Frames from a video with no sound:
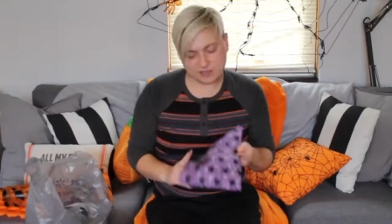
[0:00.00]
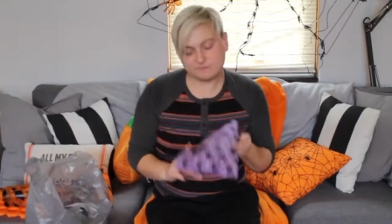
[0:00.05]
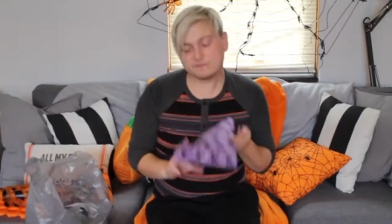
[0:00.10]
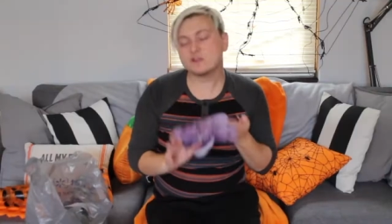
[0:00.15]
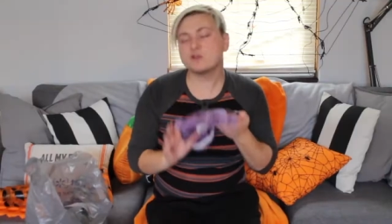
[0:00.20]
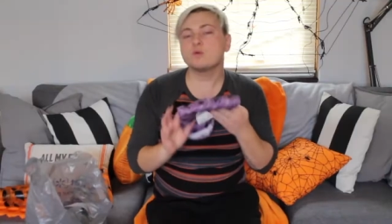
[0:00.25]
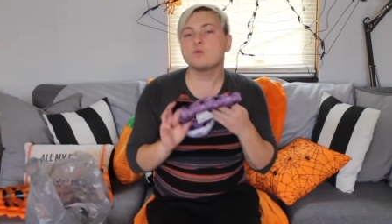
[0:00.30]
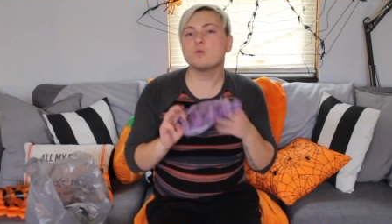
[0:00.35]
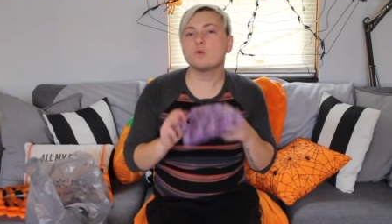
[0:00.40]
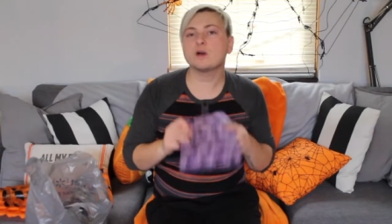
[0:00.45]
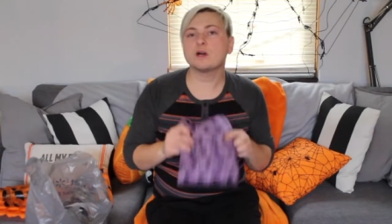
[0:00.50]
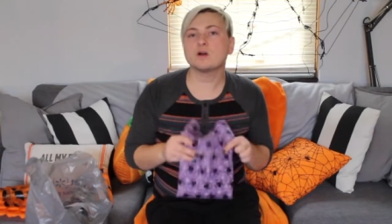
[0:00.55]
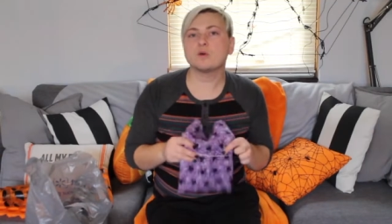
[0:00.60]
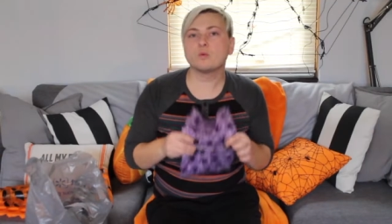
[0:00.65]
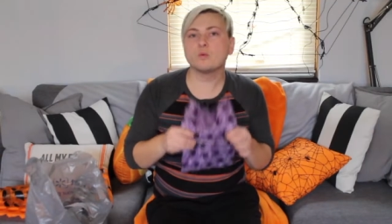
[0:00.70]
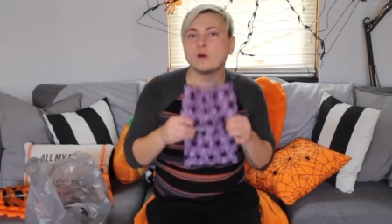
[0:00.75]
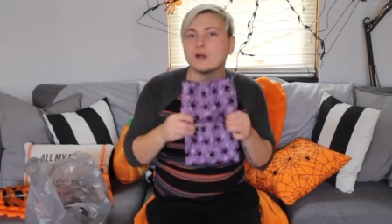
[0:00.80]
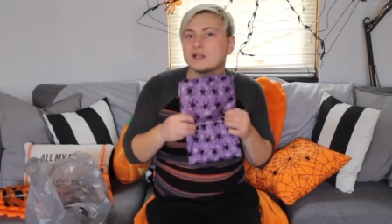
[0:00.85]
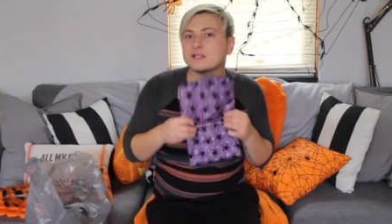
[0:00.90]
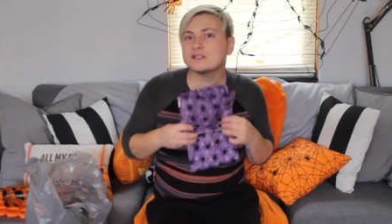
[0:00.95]
if you
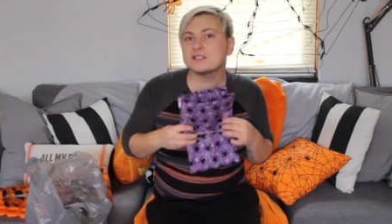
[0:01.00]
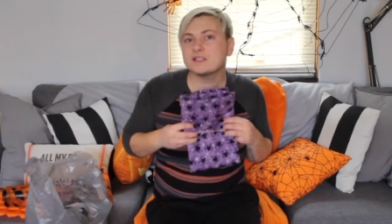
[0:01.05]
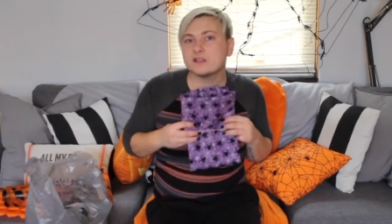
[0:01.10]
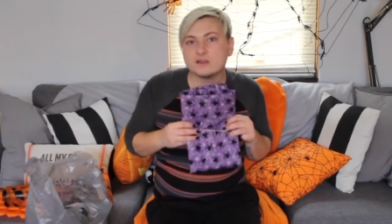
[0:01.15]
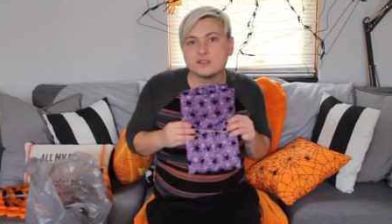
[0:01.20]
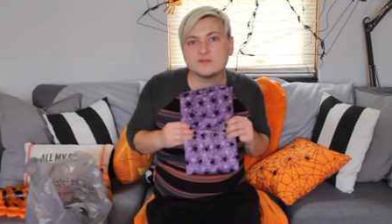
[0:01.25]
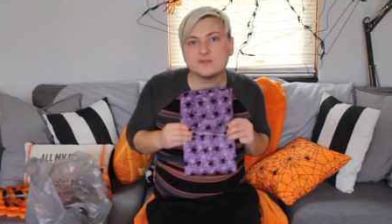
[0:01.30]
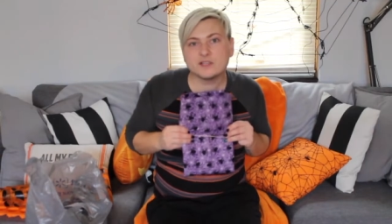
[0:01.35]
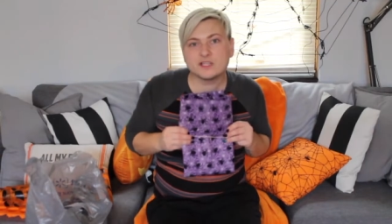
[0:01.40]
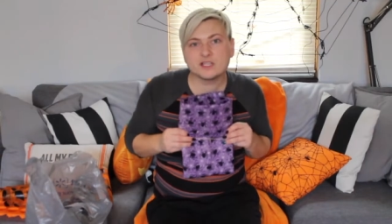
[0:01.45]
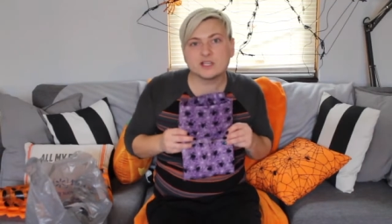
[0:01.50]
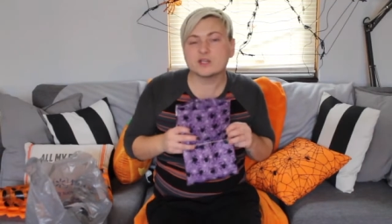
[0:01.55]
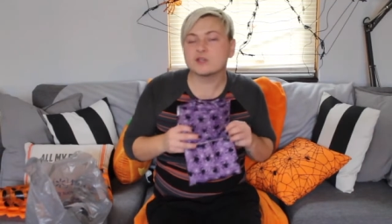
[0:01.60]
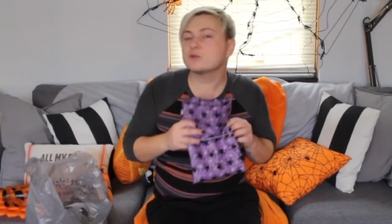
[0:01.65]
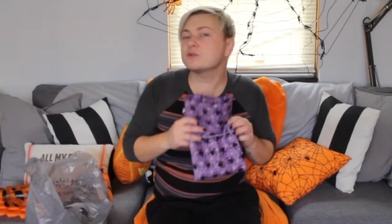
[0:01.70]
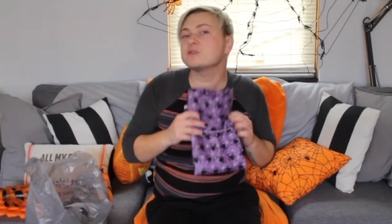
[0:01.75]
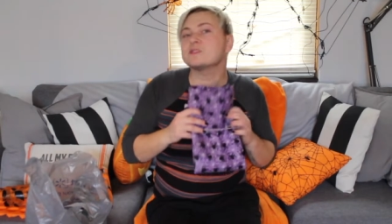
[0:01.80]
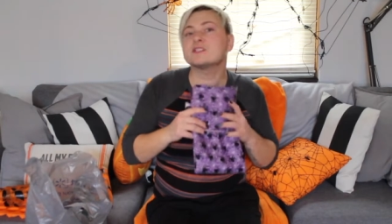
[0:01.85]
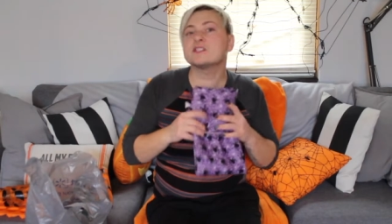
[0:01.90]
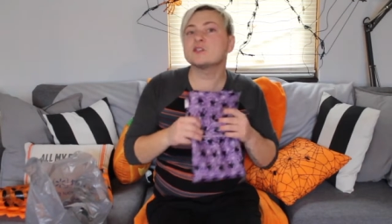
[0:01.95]
want to see those videos,